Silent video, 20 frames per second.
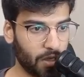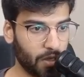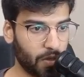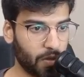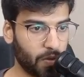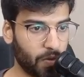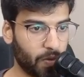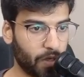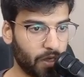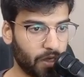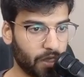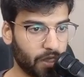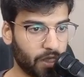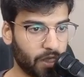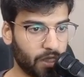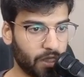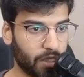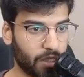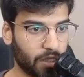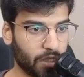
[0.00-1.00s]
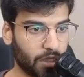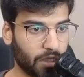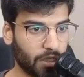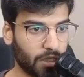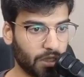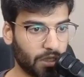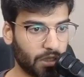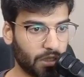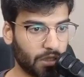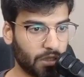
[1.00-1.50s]
We're
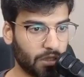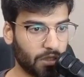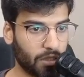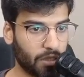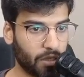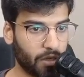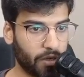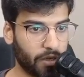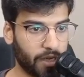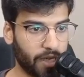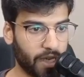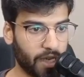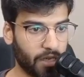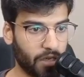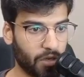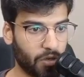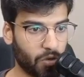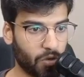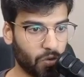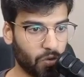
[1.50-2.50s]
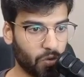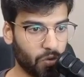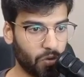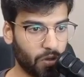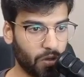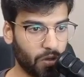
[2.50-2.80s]
gonna create a tool.